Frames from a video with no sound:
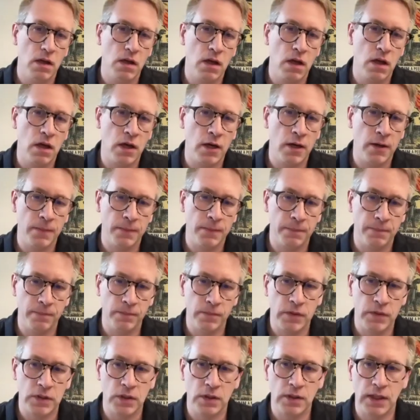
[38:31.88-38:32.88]

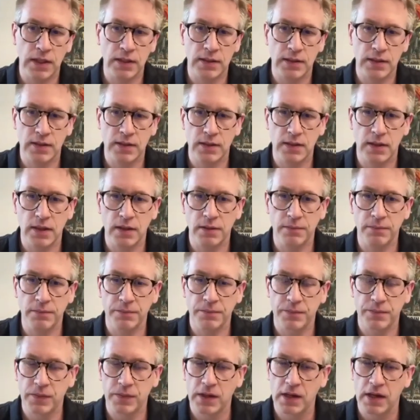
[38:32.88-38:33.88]
Um, so that's um,
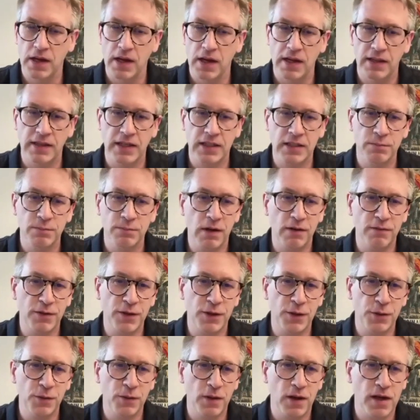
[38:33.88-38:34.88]
that's my
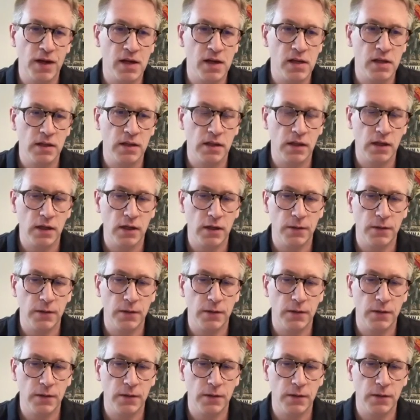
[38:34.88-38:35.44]
view, and